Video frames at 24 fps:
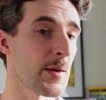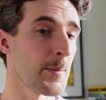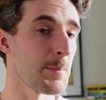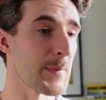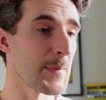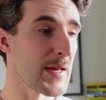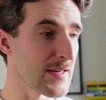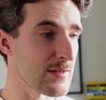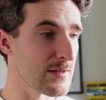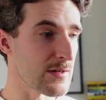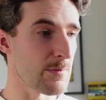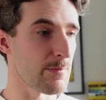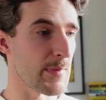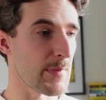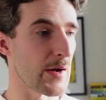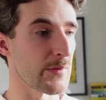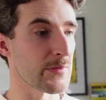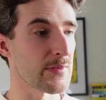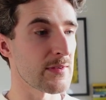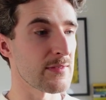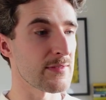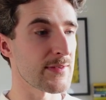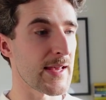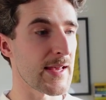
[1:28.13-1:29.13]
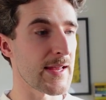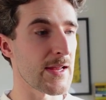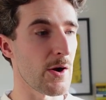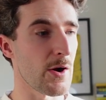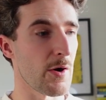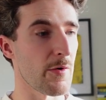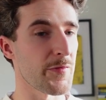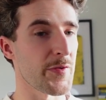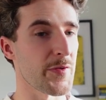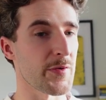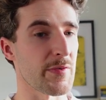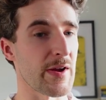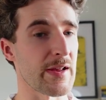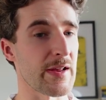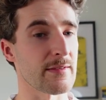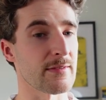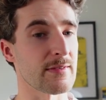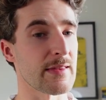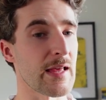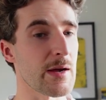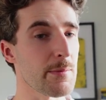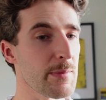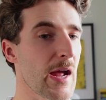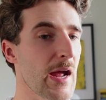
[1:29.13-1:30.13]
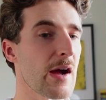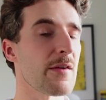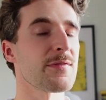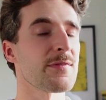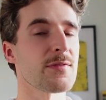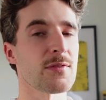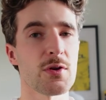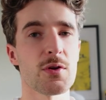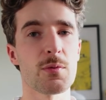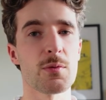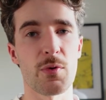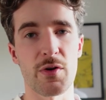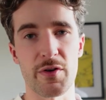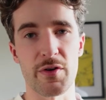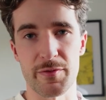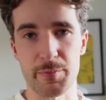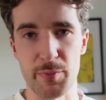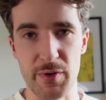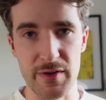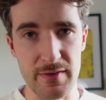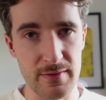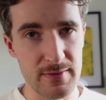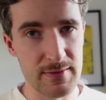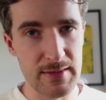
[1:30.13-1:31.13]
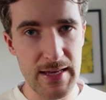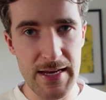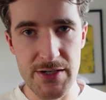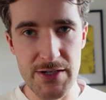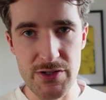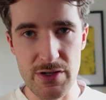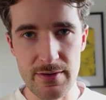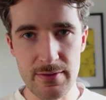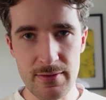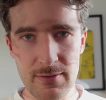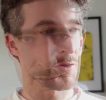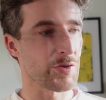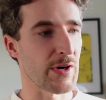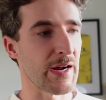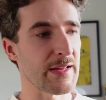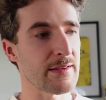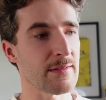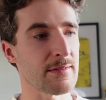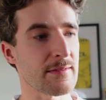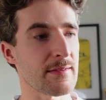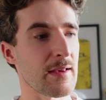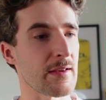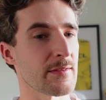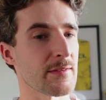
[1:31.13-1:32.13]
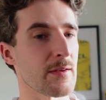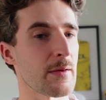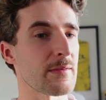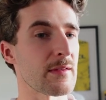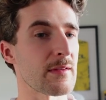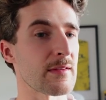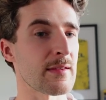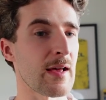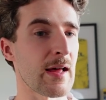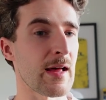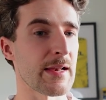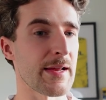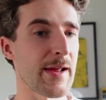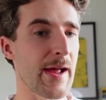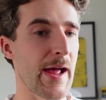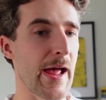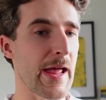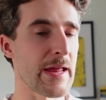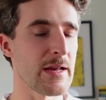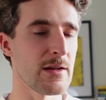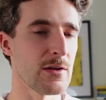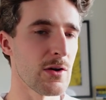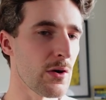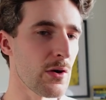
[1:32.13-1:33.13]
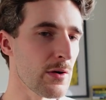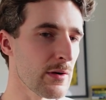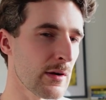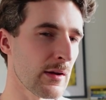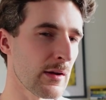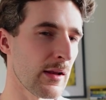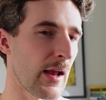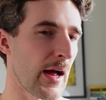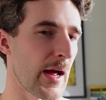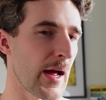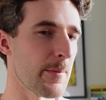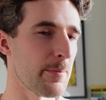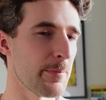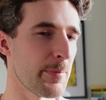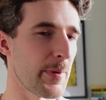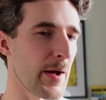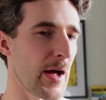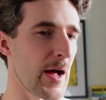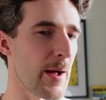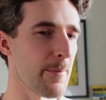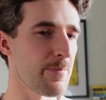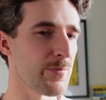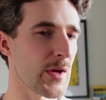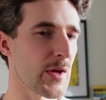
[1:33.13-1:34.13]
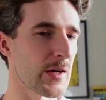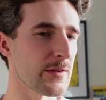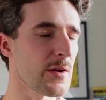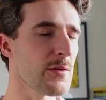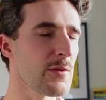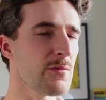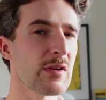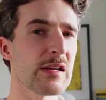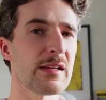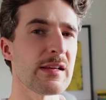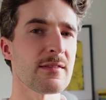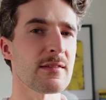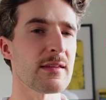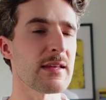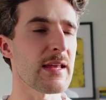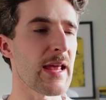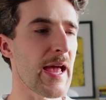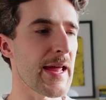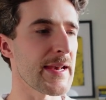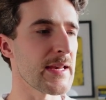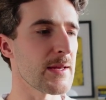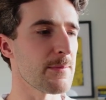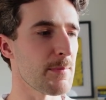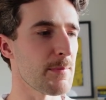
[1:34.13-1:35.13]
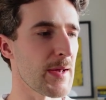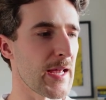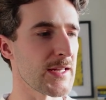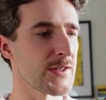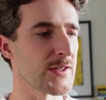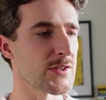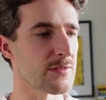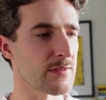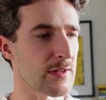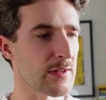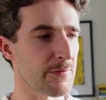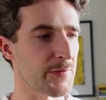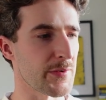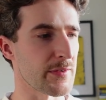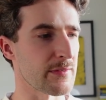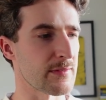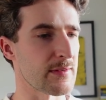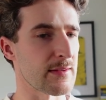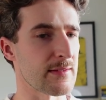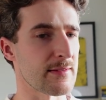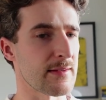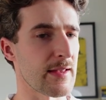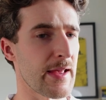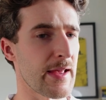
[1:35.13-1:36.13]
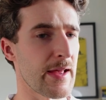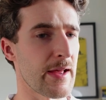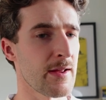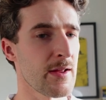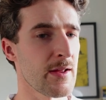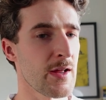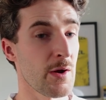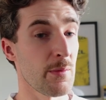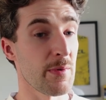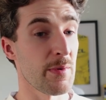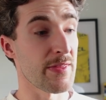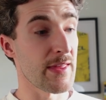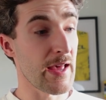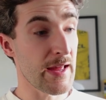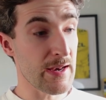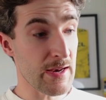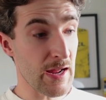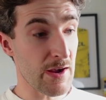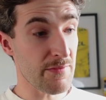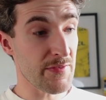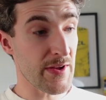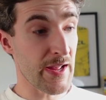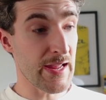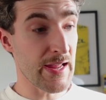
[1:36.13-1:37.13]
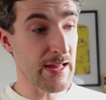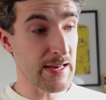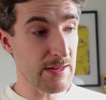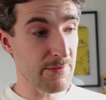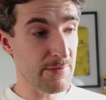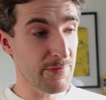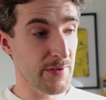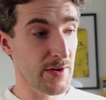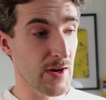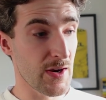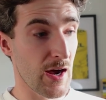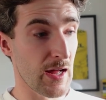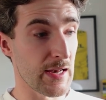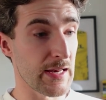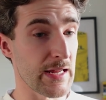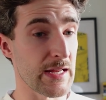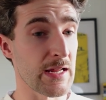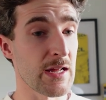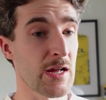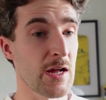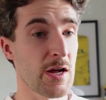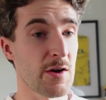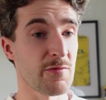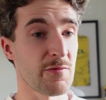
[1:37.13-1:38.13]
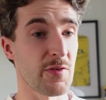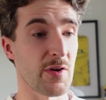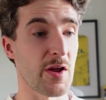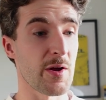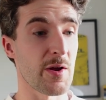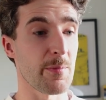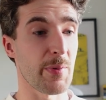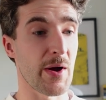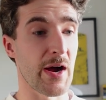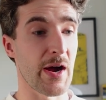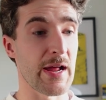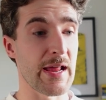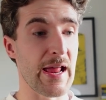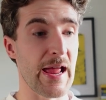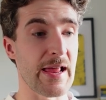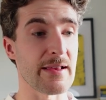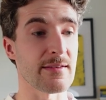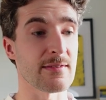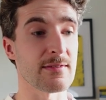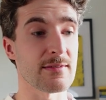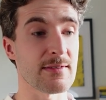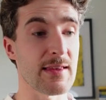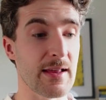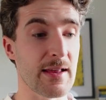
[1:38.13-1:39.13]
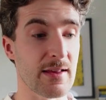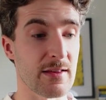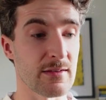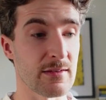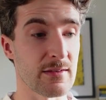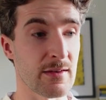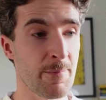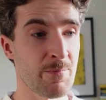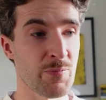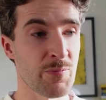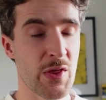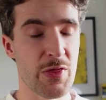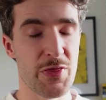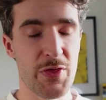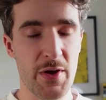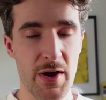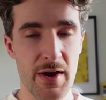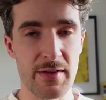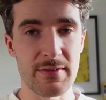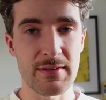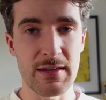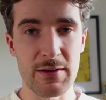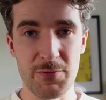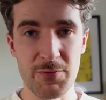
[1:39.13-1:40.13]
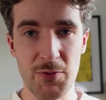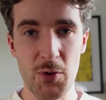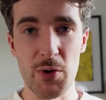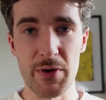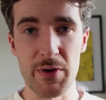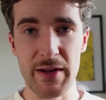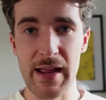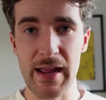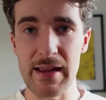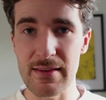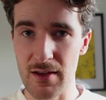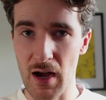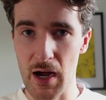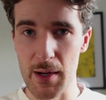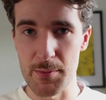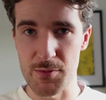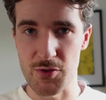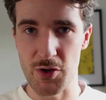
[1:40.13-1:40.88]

medium mountain day of the race. Then we have 2 more sprint stages. Gran Sasso d'Italia, a long climb, but I don't really see any major differences here. We then have a hilly finale, followed by a second 34k time